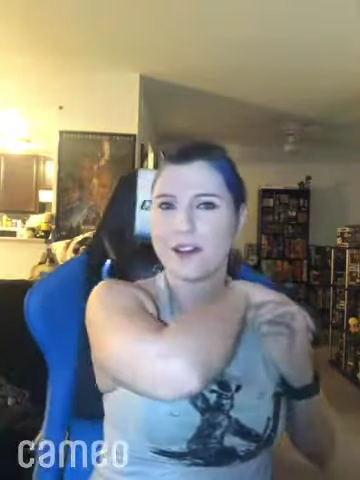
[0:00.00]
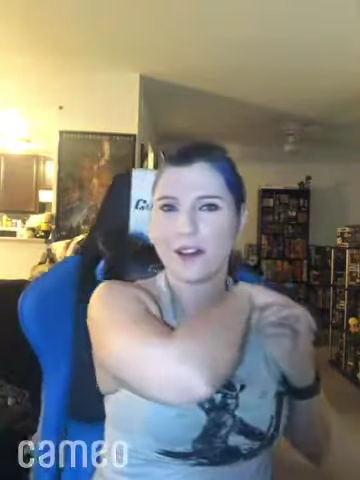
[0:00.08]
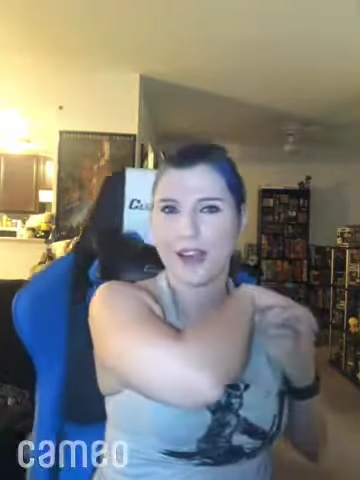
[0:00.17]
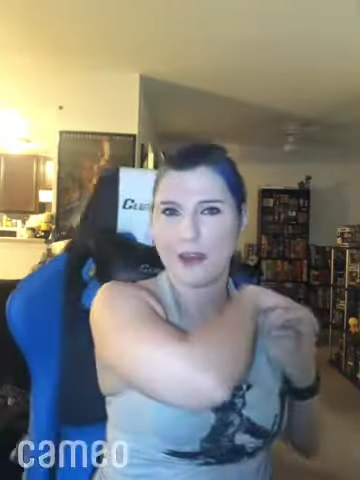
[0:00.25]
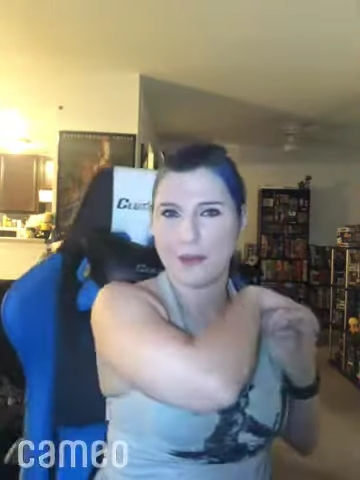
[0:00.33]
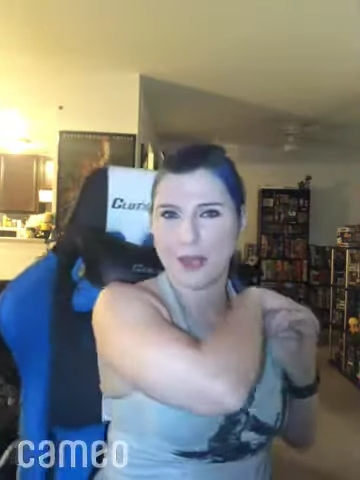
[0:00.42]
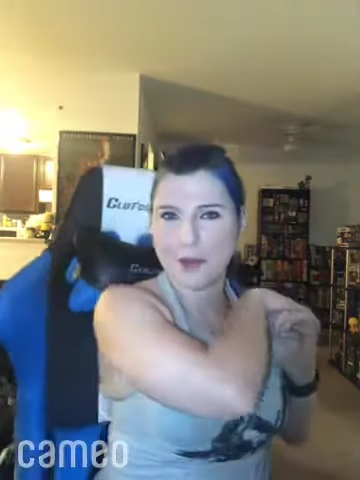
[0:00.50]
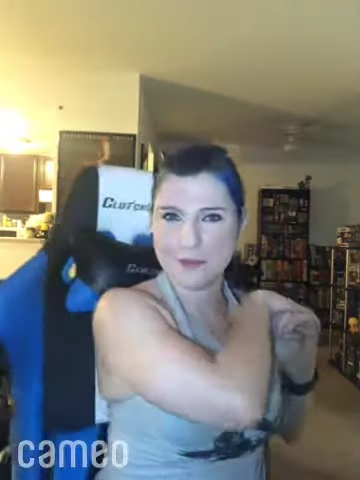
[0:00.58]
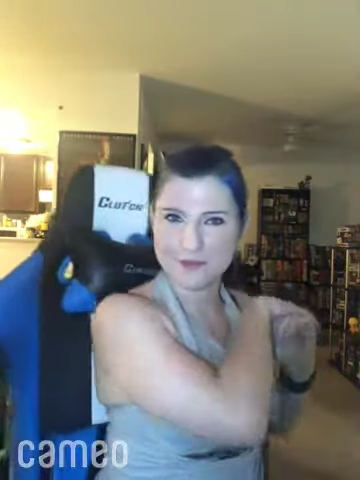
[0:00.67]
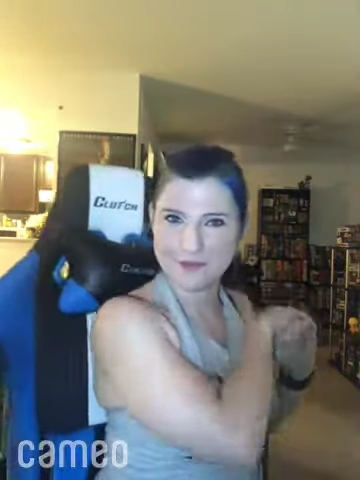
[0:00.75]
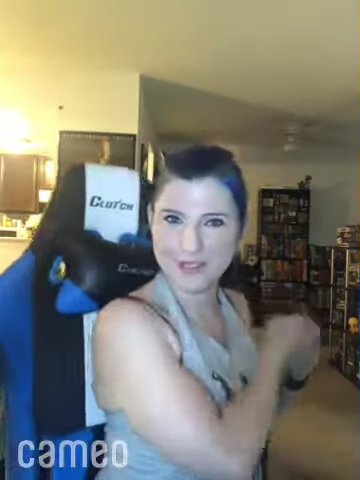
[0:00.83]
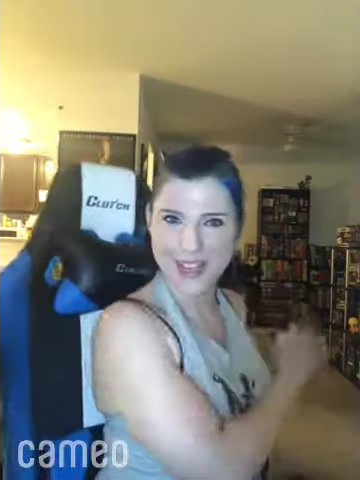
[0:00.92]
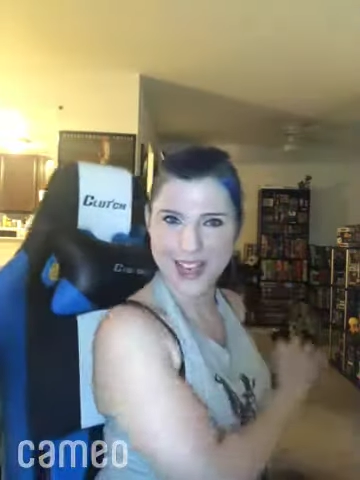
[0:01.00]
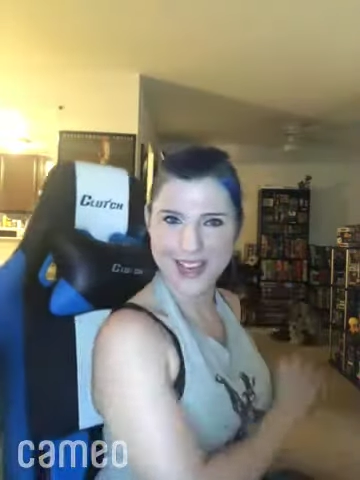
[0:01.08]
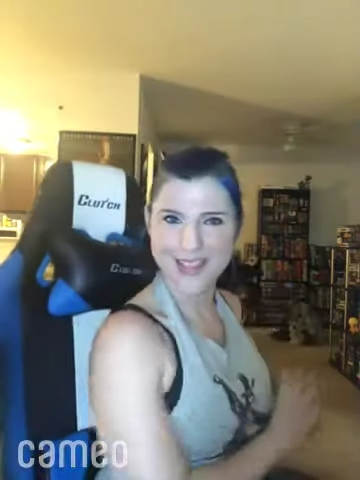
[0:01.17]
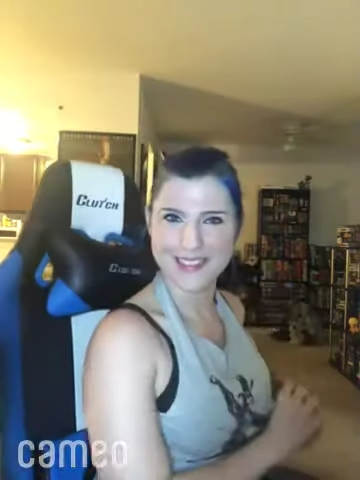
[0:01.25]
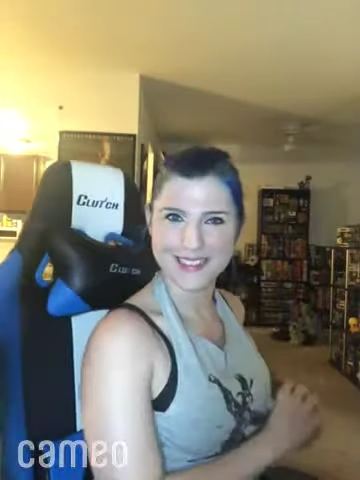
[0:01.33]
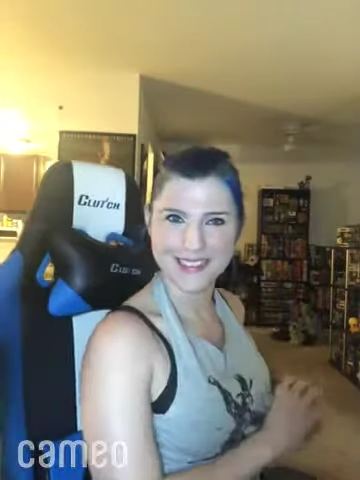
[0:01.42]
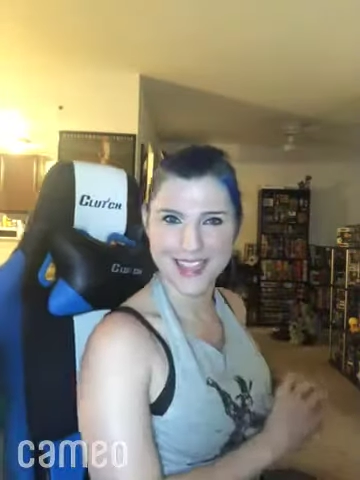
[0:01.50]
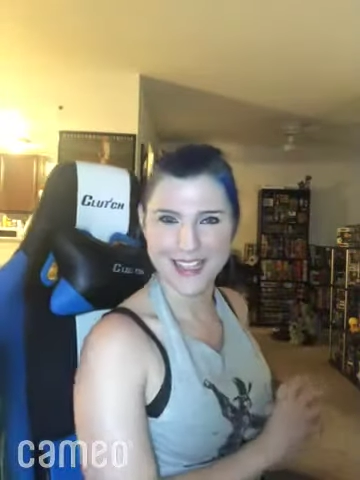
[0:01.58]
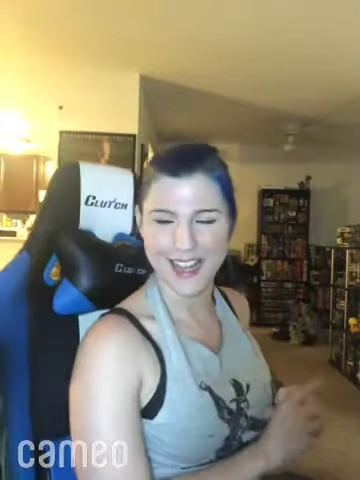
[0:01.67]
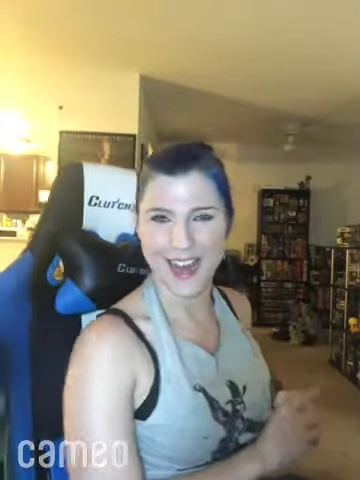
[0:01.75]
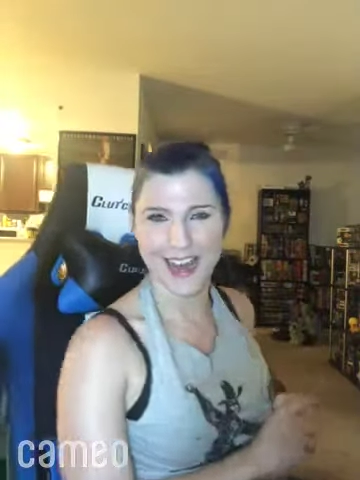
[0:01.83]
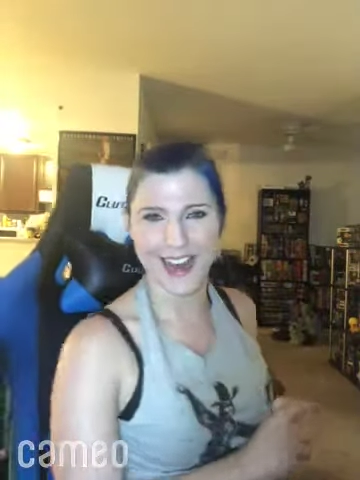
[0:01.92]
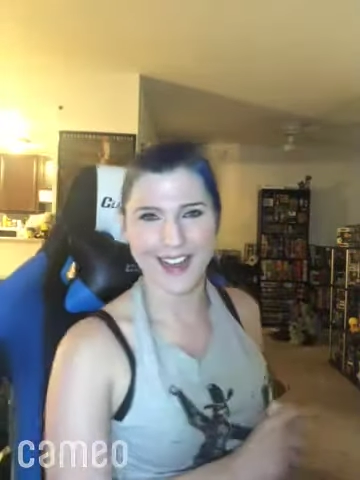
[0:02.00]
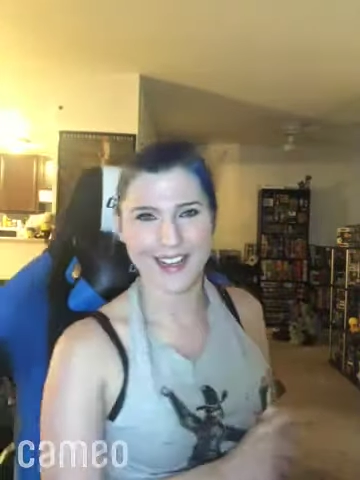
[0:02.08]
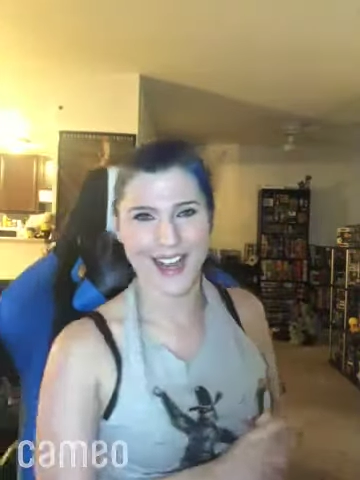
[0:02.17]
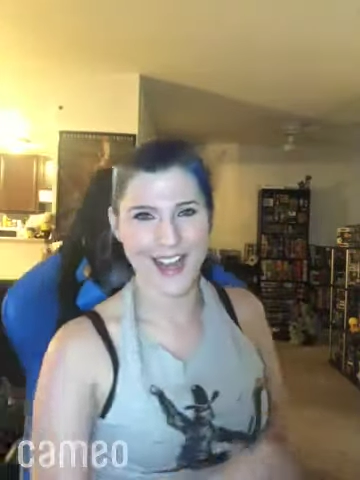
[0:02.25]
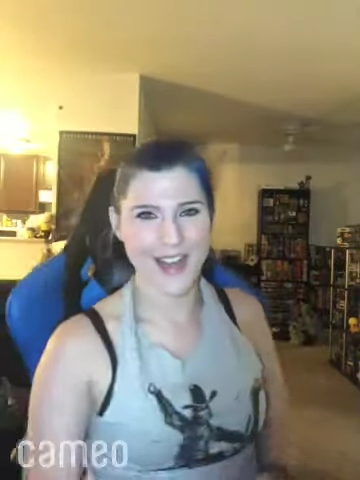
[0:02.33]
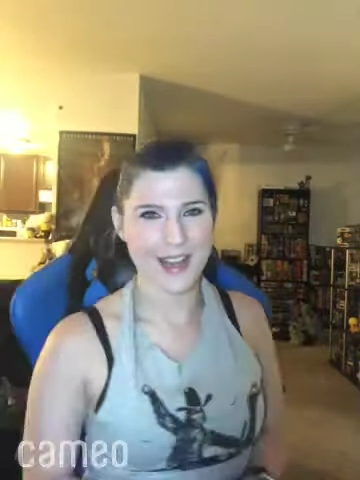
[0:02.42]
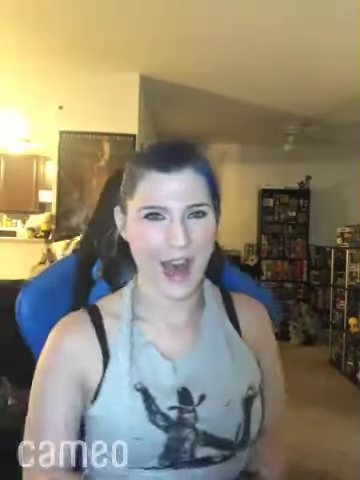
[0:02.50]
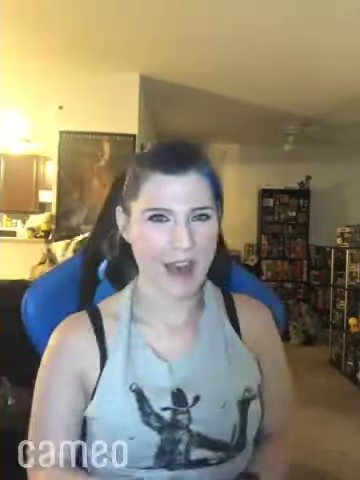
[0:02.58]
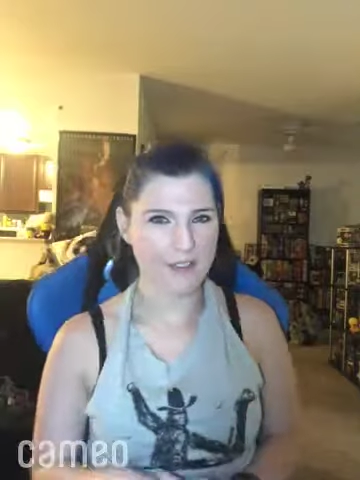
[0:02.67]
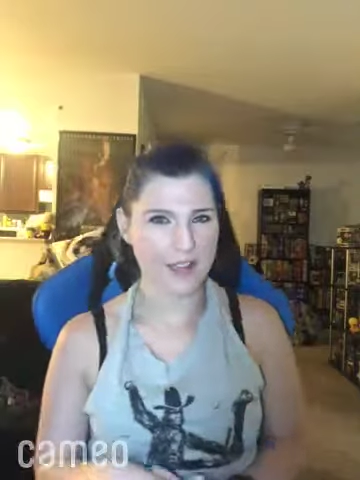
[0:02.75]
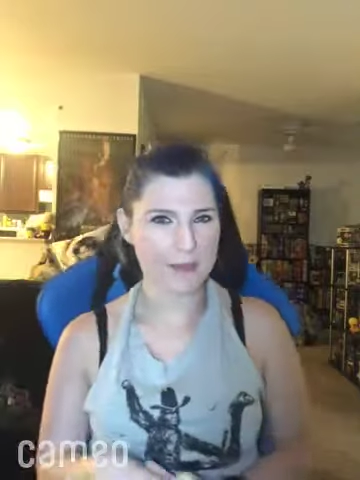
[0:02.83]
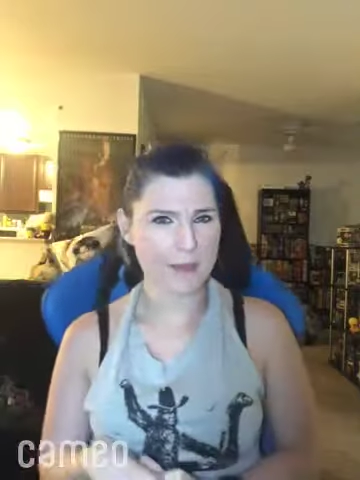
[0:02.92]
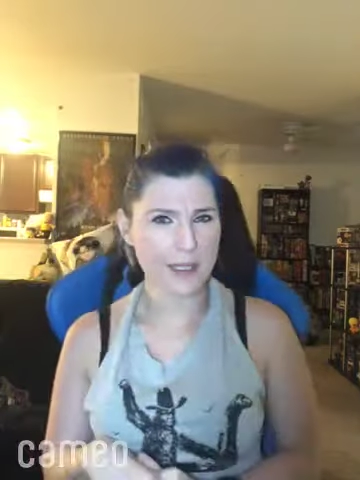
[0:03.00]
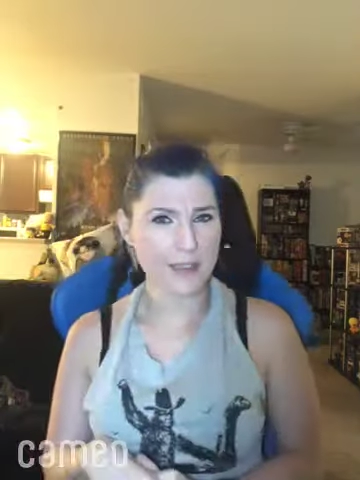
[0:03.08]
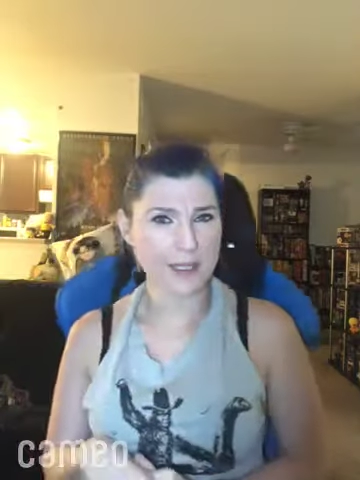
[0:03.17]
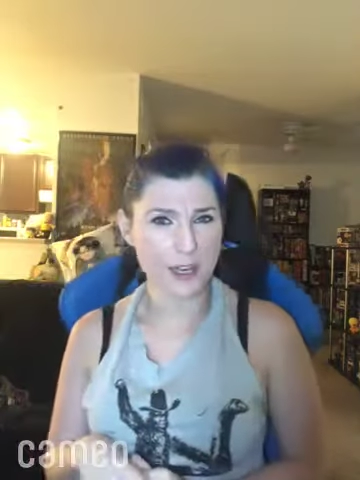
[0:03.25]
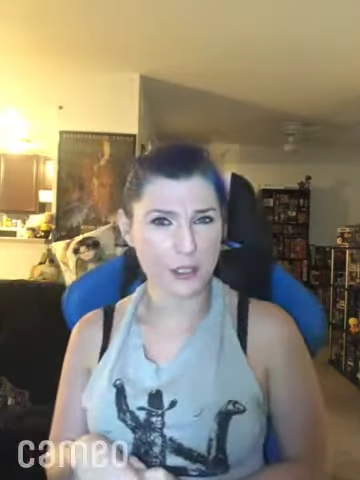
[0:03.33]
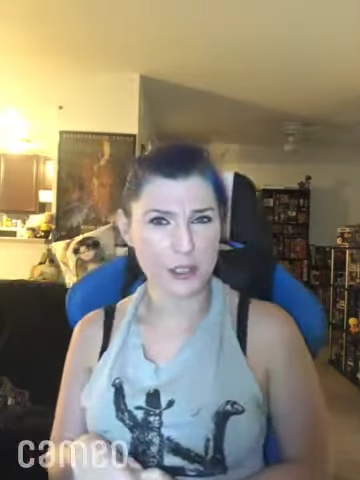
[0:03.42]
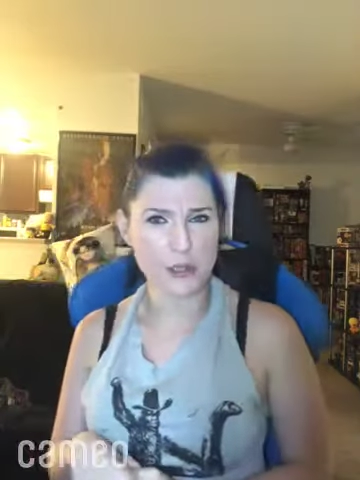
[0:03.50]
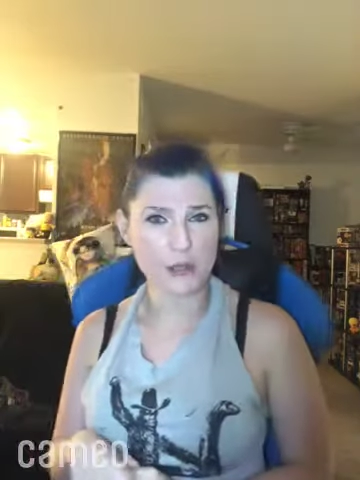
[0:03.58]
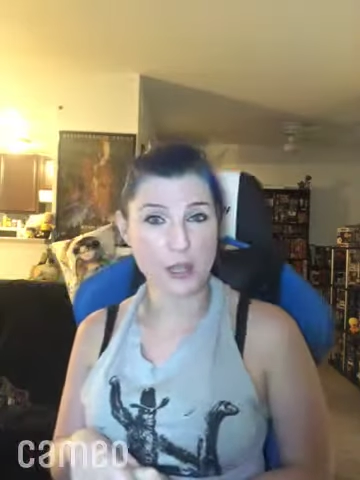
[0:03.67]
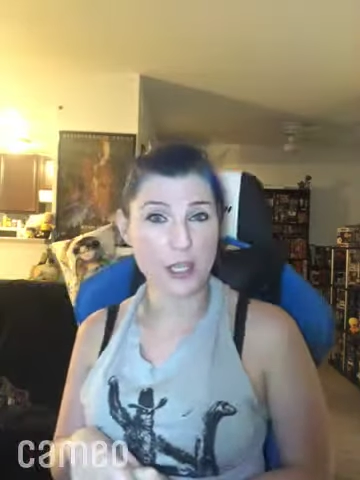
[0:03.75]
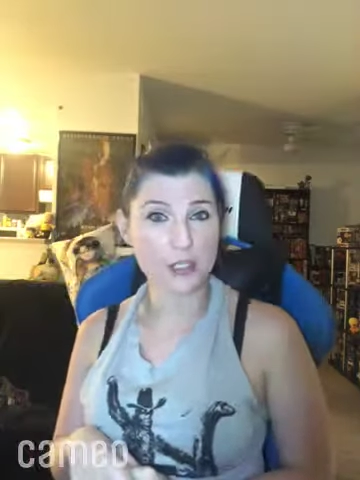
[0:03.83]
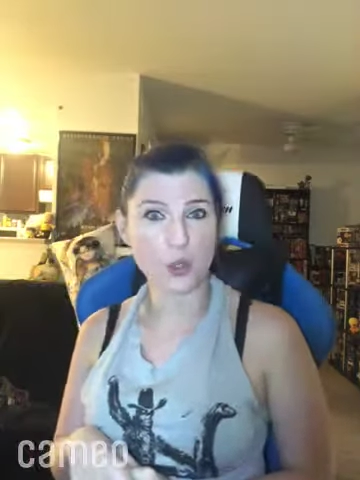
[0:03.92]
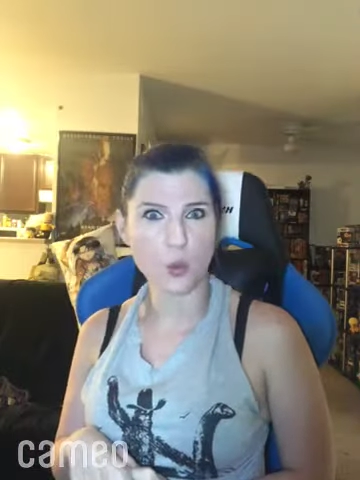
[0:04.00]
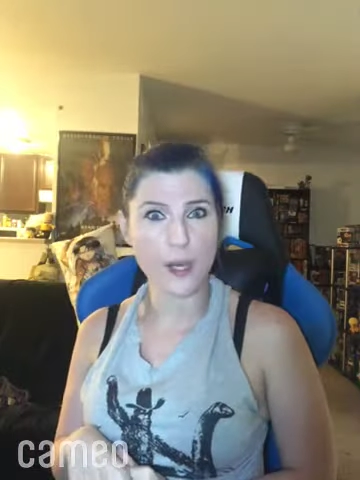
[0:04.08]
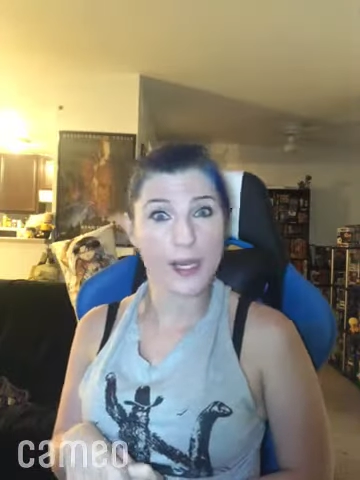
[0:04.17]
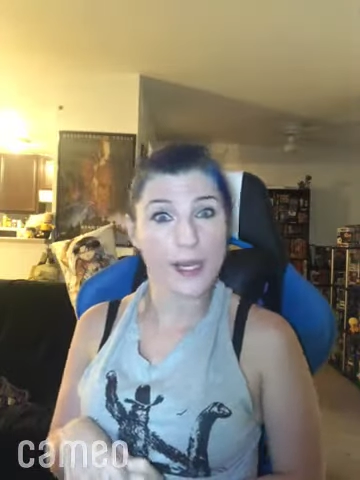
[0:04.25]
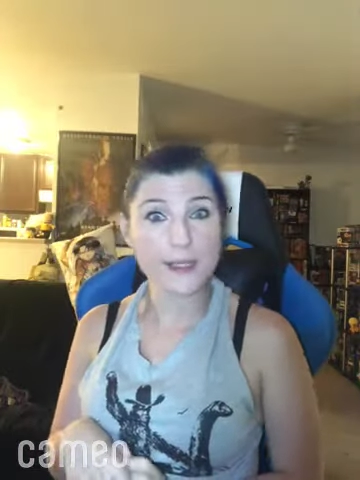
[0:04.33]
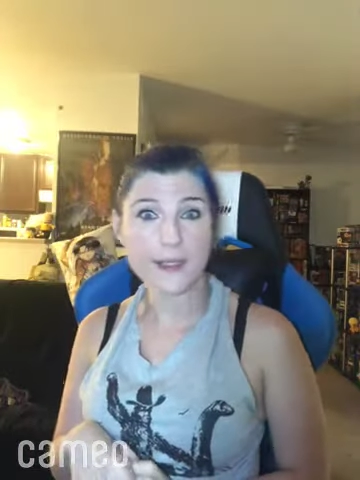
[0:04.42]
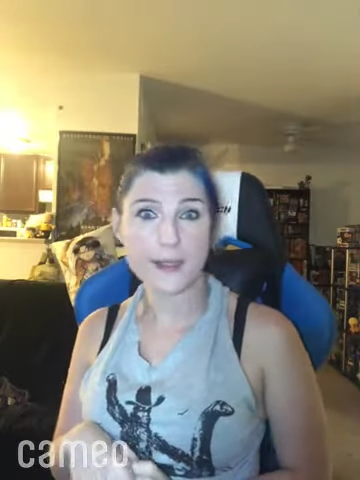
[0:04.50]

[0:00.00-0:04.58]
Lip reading: Cameo and say hi and having me tell you to quiet